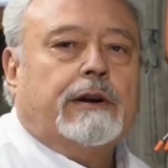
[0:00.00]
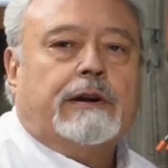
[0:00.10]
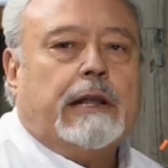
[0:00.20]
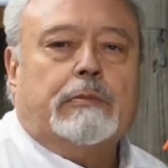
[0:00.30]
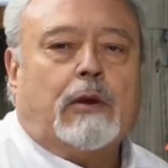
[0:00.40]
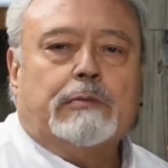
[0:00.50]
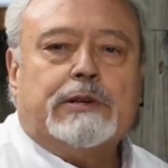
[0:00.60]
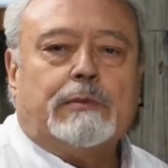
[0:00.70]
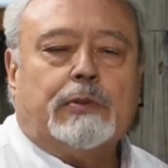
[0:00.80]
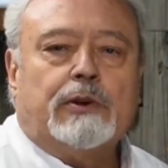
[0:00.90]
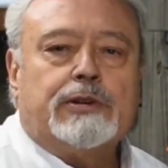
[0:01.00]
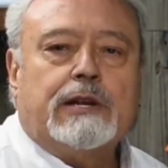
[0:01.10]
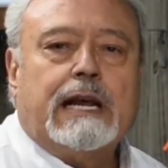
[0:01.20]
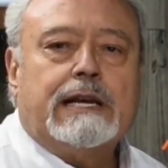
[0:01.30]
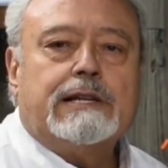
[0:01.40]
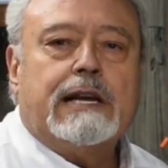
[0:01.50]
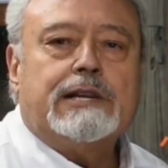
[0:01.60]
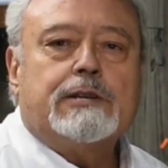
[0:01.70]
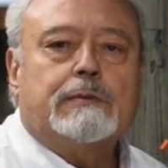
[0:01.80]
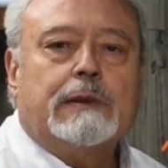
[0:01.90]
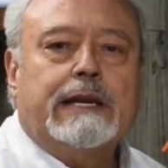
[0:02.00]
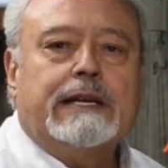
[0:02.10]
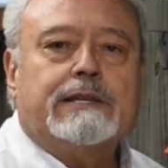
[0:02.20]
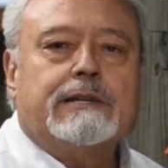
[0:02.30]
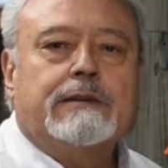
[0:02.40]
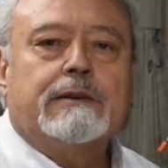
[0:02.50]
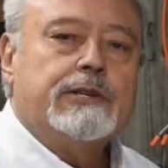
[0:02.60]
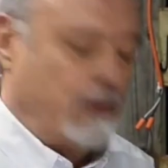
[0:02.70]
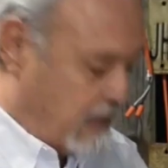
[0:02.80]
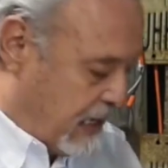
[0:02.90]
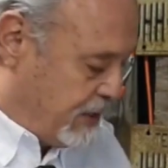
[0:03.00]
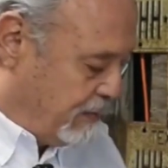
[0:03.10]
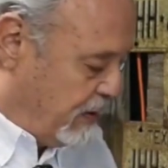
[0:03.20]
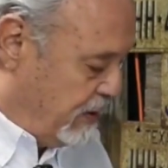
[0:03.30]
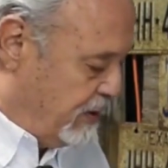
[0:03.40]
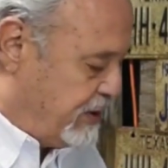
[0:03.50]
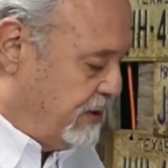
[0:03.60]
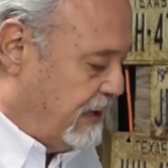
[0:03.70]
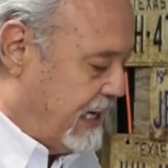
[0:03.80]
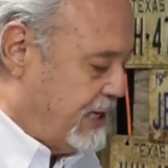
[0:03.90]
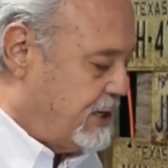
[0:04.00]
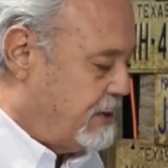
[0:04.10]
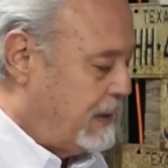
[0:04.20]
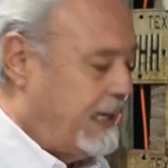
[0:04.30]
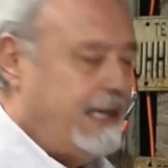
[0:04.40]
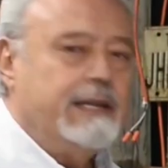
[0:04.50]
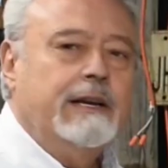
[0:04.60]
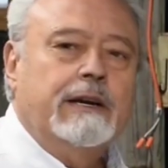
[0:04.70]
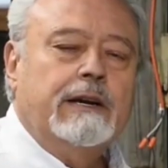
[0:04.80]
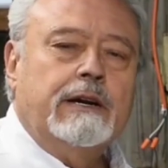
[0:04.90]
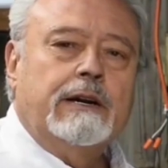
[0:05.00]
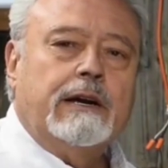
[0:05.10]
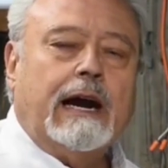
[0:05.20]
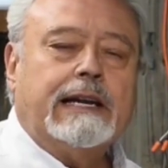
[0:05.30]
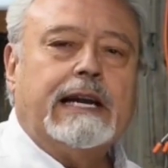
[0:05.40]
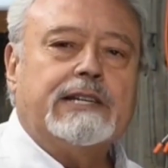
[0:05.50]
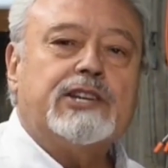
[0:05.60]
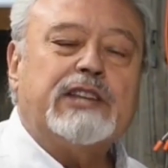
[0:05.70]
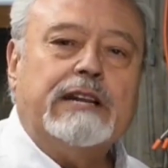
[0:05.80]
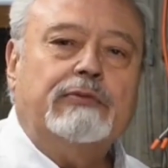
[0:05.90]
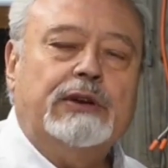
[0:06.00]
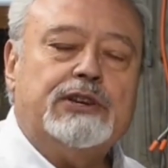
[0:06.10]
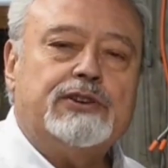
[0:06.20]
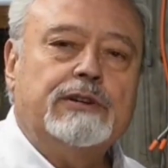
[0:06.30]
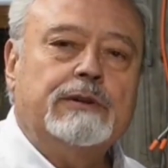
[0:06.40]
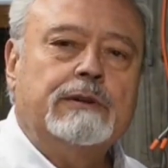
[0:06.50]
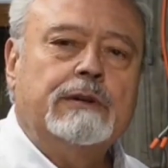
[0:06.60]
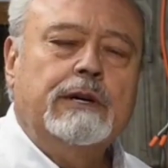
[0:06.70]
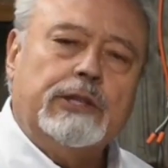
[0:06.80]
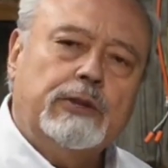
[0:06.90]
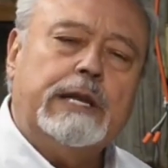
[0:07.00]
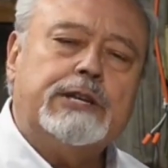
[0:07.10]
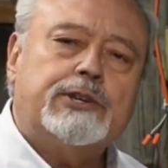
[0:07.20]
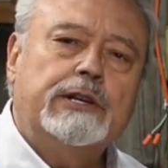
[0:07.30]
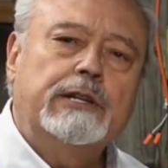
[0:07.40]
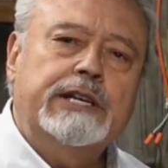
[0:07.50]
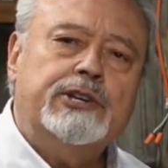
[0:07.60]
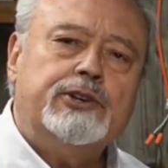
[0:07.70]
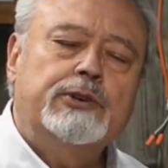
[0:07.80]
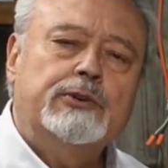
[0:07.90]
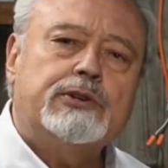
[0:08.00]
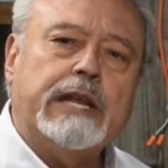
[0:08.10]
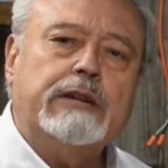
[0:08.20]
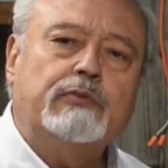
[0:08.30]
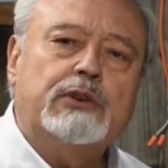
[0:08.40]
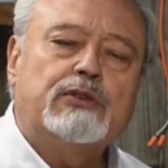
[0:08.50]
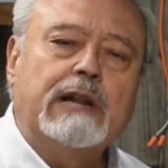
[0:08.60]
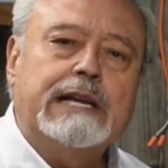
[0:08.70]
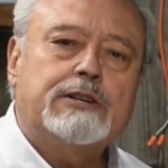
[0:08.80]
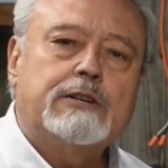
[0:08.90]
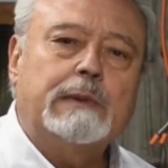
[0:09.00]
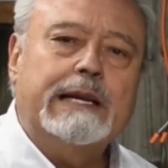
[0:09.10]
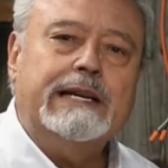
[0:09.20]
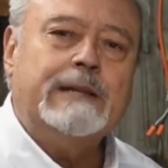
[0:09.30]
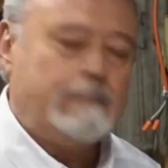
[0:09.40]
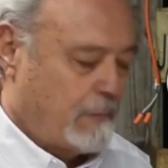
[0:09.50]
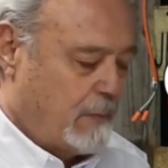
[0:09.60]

and they brought me some personalized license plates. So I got some personal license plate. I got a state official. Do they still issue state official license plate?